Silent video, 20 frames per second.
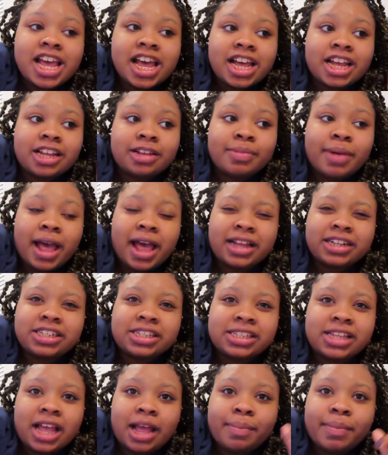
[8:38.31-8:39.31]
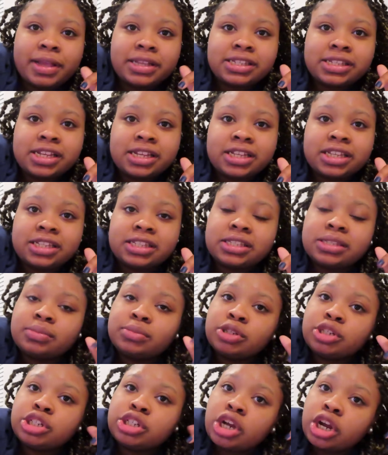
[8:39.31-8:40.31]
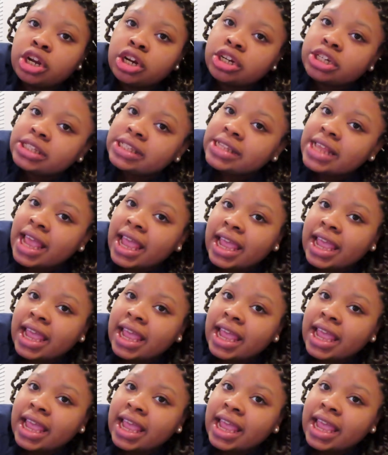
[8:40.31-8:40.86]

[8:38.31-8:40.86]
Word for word: Um, I just got basically some shirts